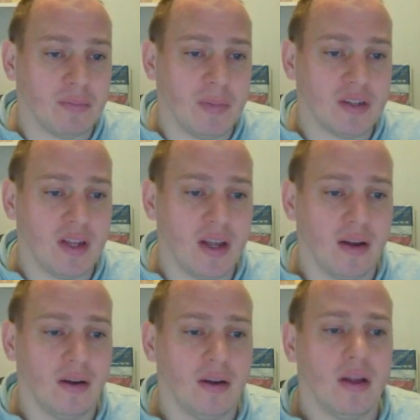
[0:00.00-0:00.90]
missing
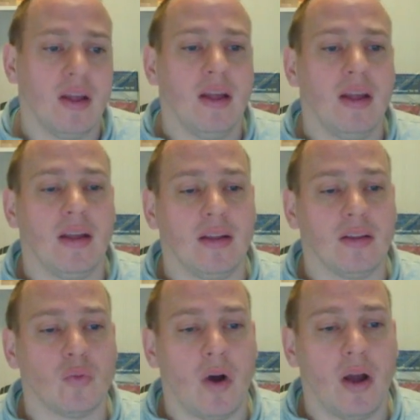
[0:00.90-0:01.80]
here, and
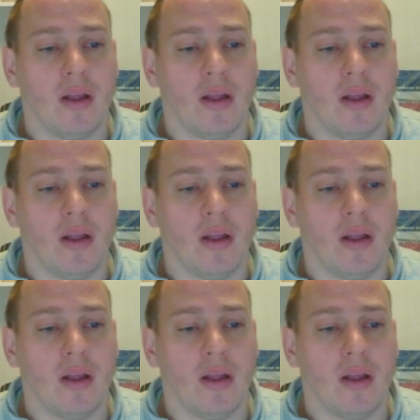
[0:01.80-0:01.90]
that's why